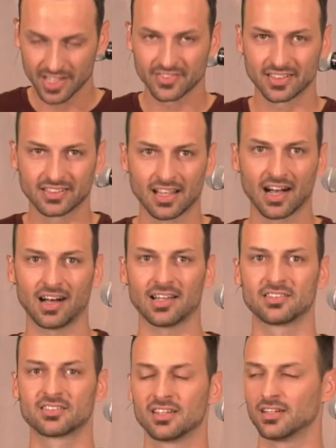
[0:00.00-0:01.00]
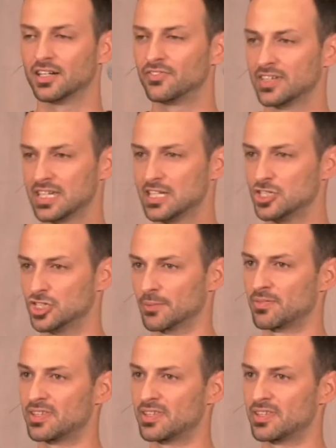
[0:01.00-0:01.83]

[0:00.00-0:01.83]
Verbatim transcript: the gods of Egypt.